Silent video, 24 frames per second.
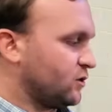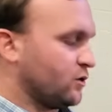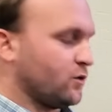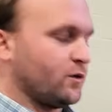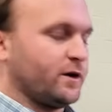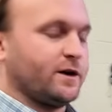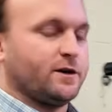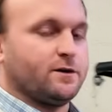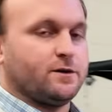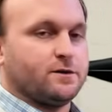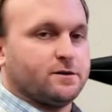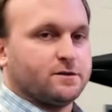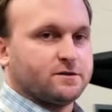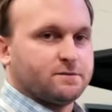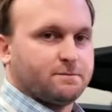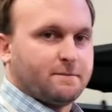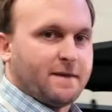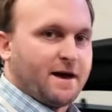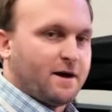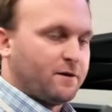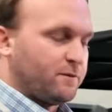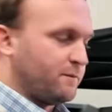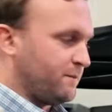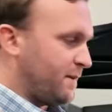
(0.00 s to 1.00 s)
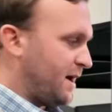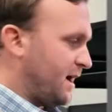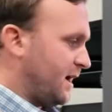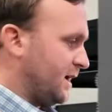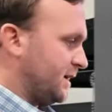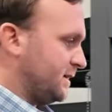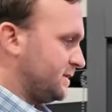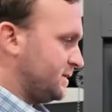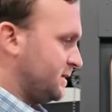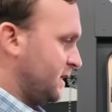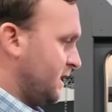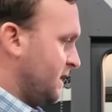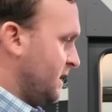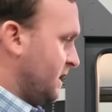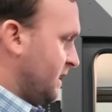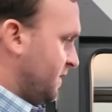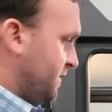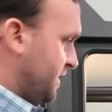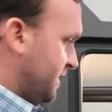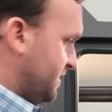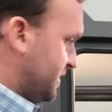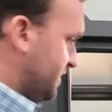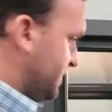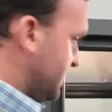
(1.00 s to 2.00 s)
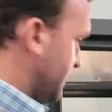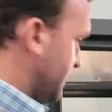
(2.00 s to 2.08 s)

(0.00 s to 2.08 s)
grills, mountain bikes. This is